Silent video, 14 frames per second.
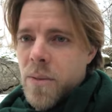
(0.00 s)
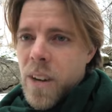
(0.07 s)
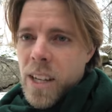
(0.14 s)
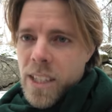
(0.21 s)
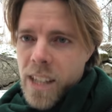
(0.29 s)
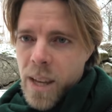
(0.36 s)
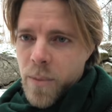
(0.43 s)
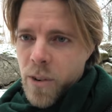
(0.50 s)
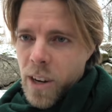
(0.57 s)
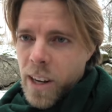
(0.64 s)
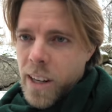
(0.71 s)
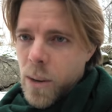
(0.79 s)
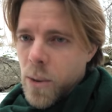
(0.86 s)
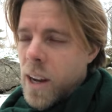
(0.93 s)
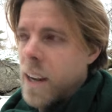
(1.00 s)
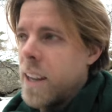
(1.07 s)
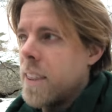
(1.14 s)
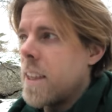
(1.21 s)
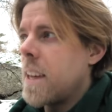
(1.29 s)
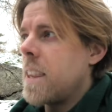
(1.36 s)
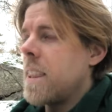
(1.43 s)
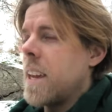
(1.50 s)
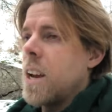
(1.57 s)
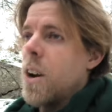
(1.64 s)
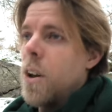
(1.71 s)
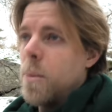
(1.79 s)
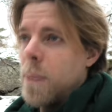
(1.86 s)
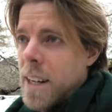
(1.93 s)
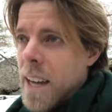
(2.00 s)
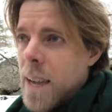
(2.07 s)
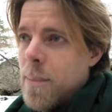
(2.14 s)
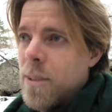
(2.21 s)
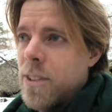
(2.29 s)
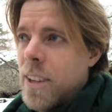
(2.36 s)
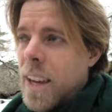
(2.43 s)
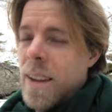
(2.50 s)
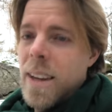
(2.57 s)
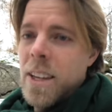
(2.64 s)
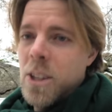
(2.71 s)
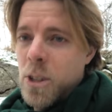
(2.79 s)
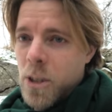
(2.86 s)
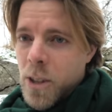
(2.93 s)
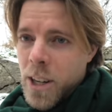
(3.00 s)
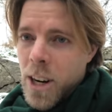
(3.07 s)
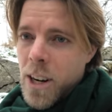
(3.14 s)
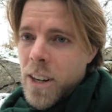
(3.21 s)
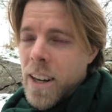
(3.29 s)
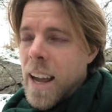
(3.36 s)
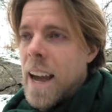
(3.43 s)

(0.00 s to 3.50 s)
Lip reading: fell asleep for a little while, and then they call my name, say, it's your turn,